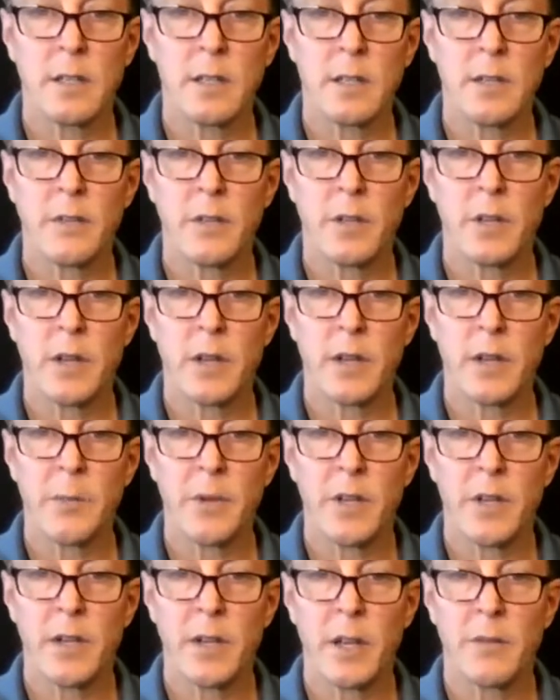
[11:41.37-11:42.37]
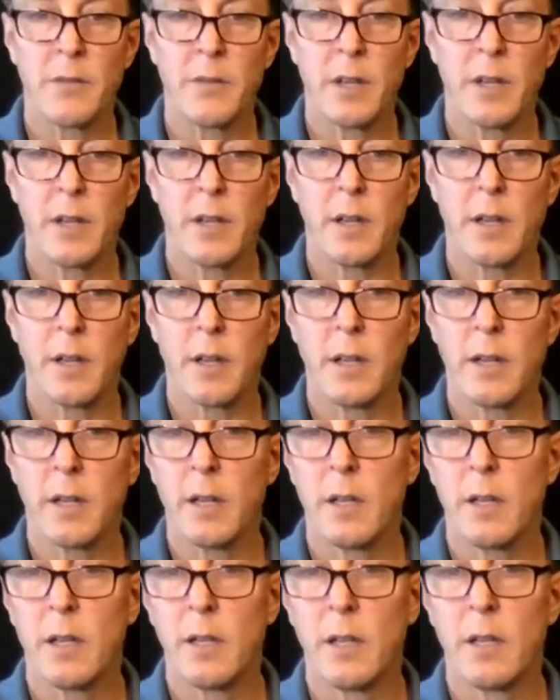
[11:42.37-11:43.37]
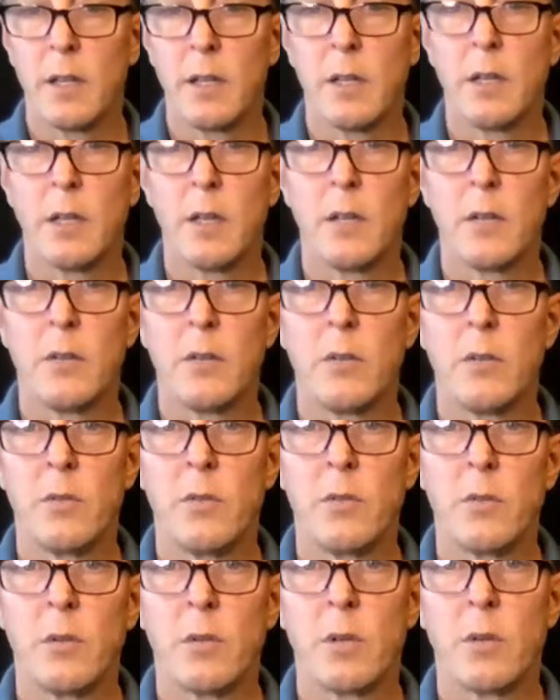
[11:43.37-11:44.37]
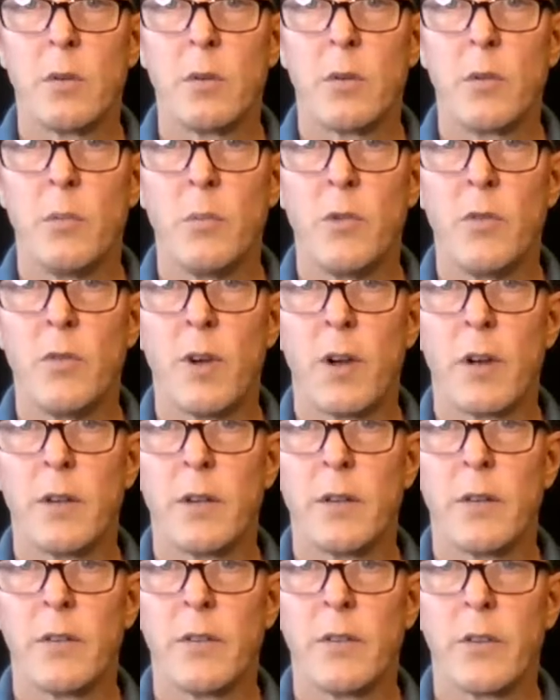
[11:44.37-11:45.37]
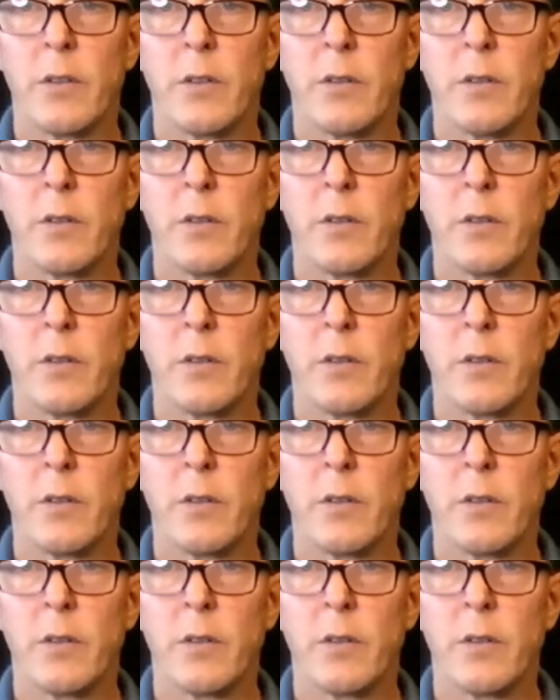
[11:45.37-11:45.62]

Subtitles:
if you don't have the PDF, and then we will move on. So,